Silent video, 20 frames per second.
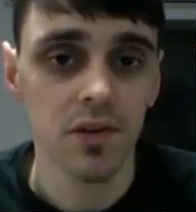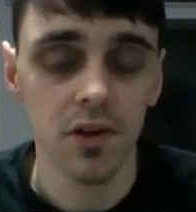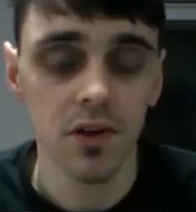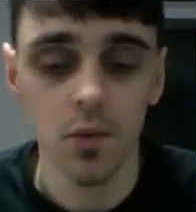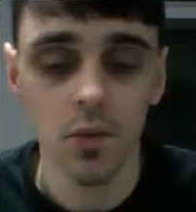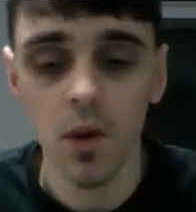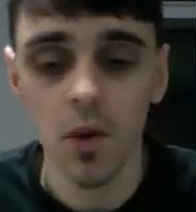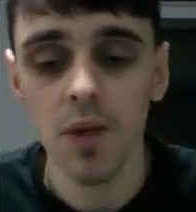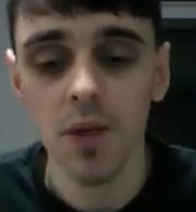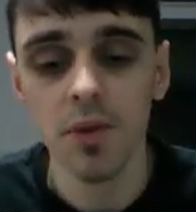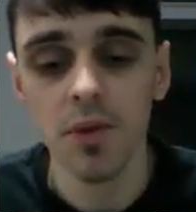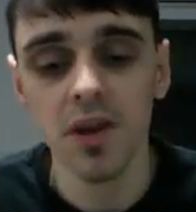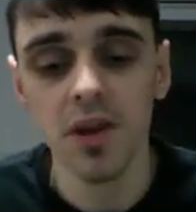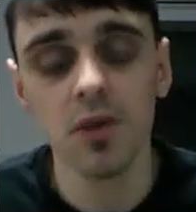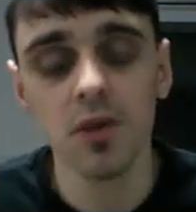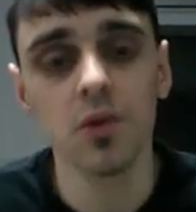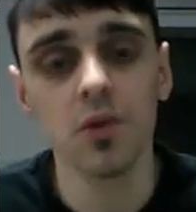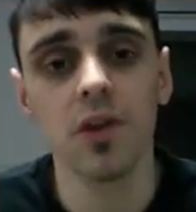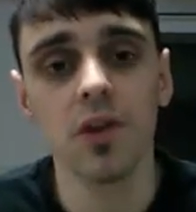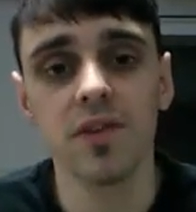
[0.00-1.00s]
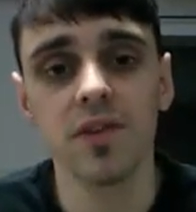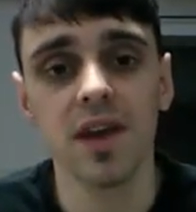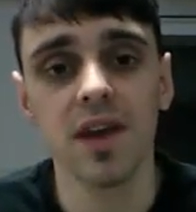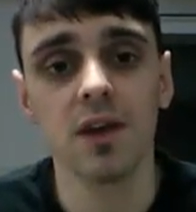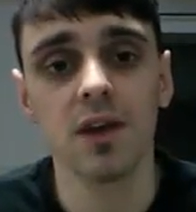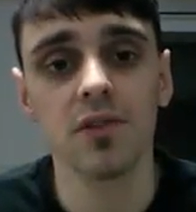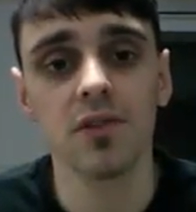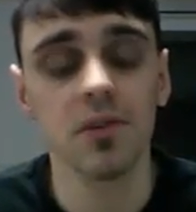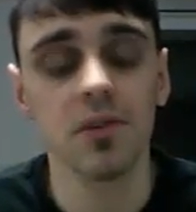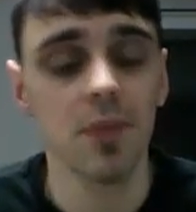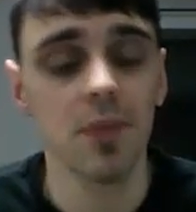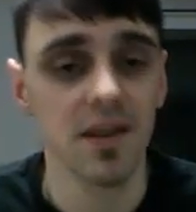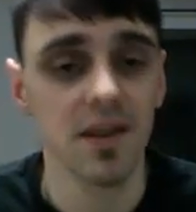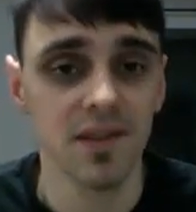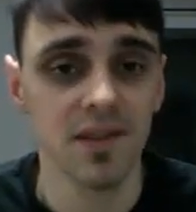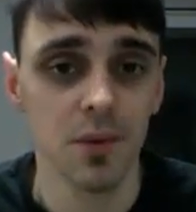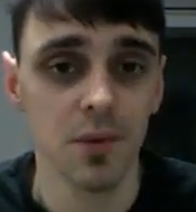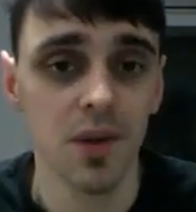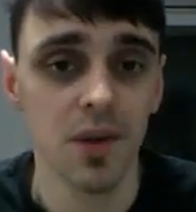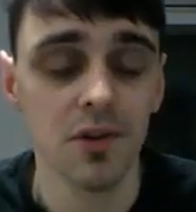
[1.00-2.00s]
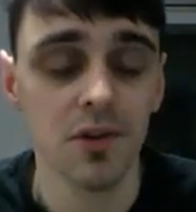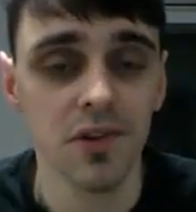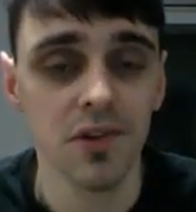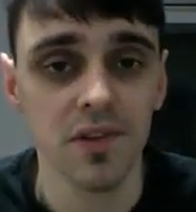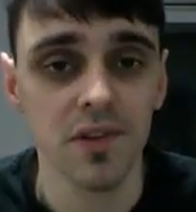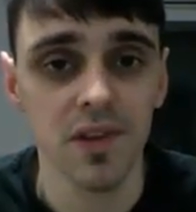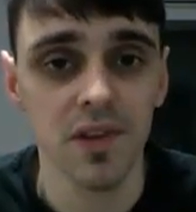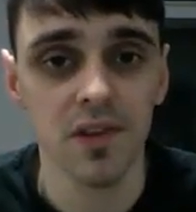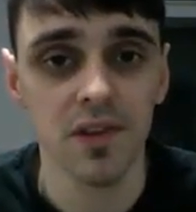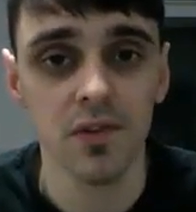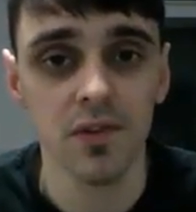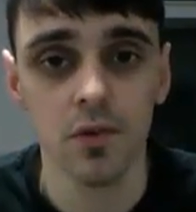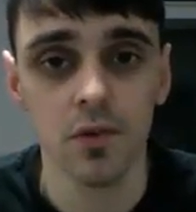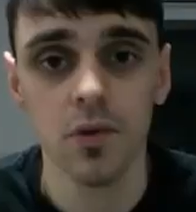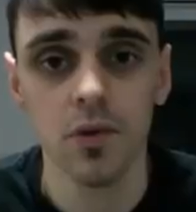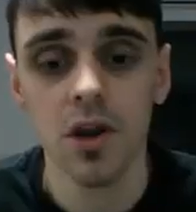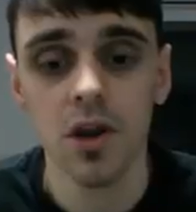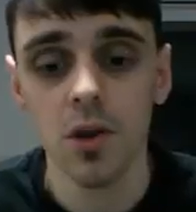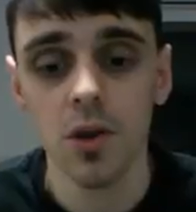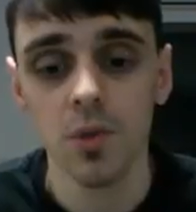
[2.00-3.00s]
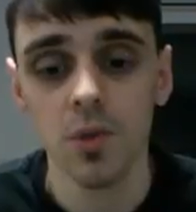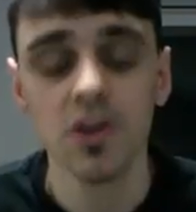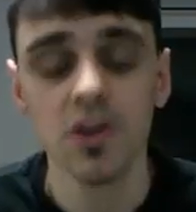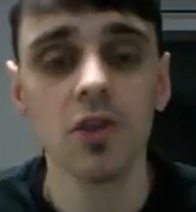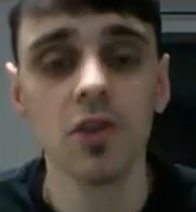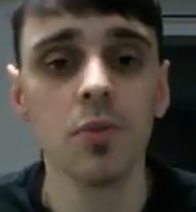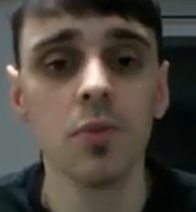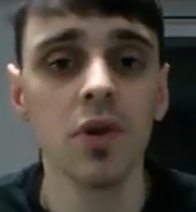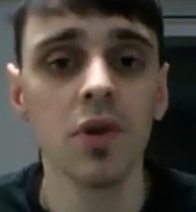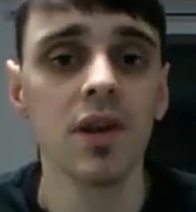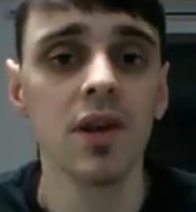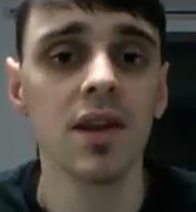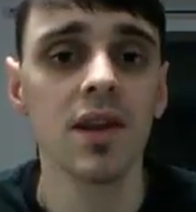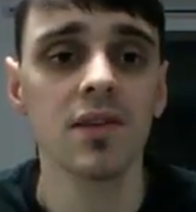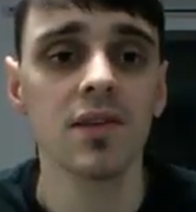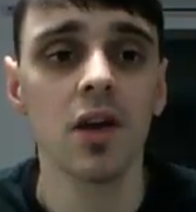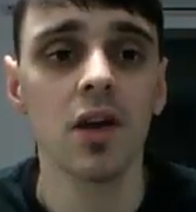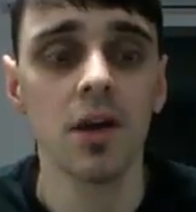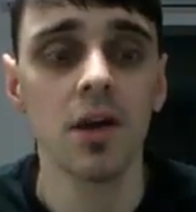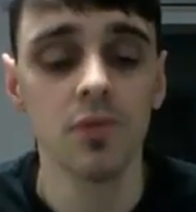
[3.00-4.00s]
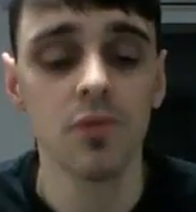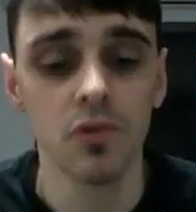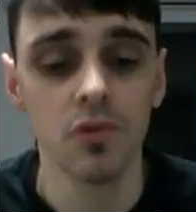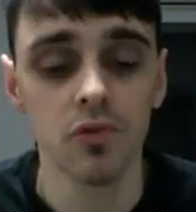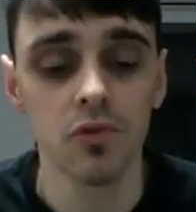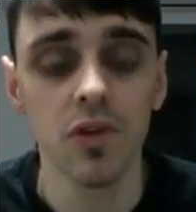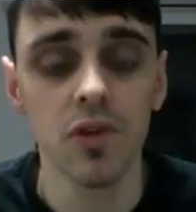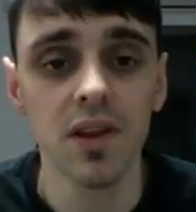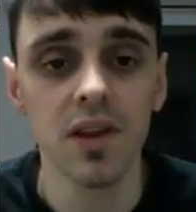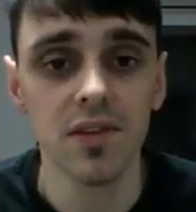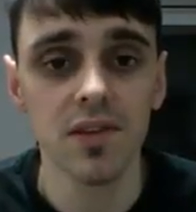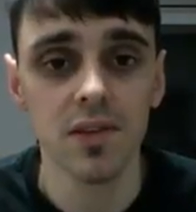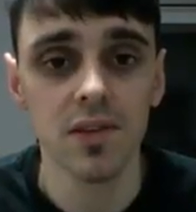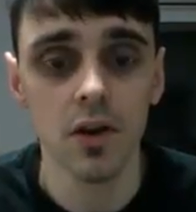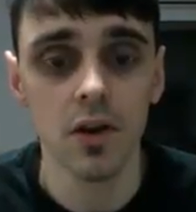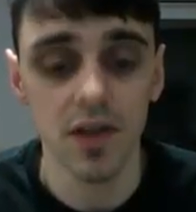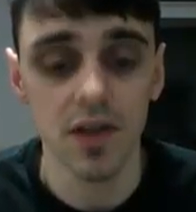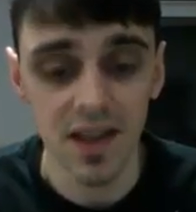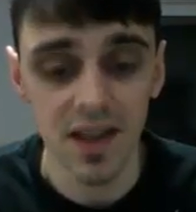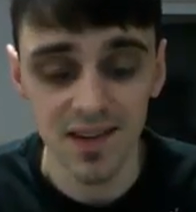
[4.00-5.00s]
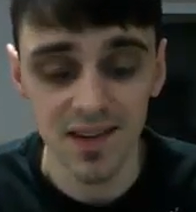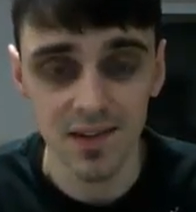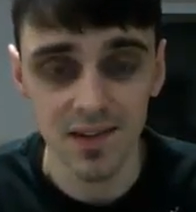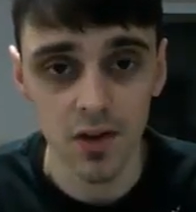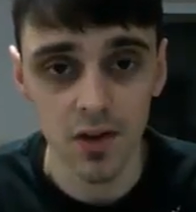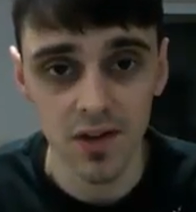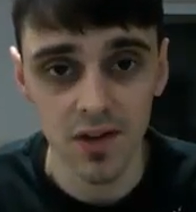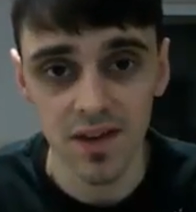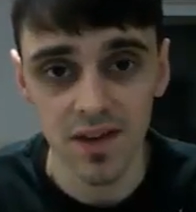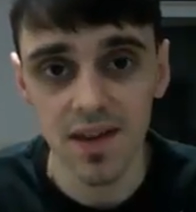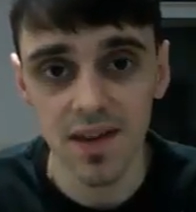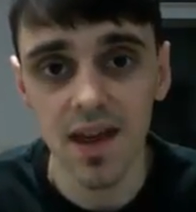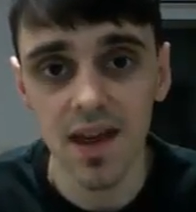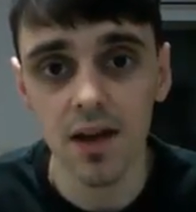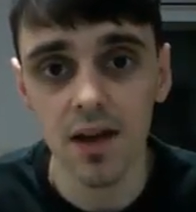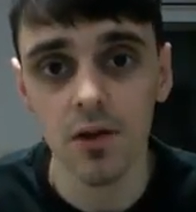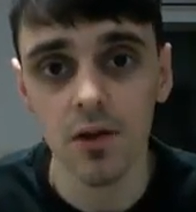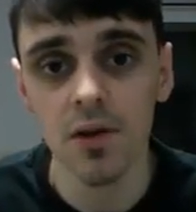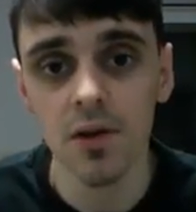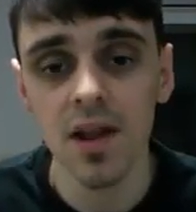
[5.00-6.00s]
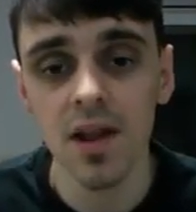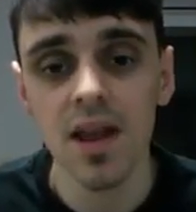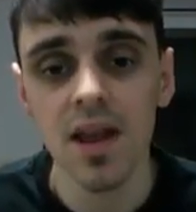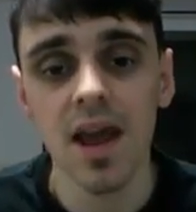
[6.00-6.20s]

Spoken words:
You know, why put in all those hours to make someone else successful when you can put in that time to really get started now,